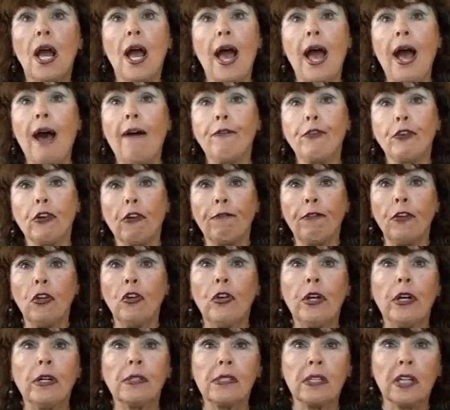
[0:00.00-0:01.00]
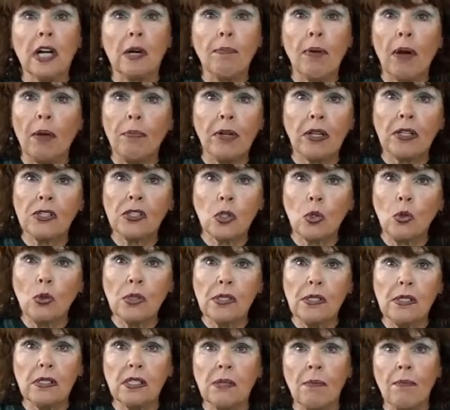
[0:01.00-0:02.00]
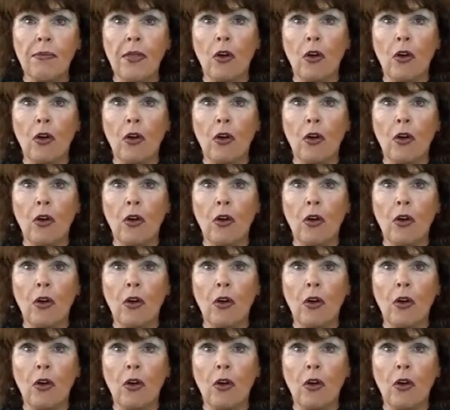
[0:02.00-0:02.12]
After a few years in our public school system,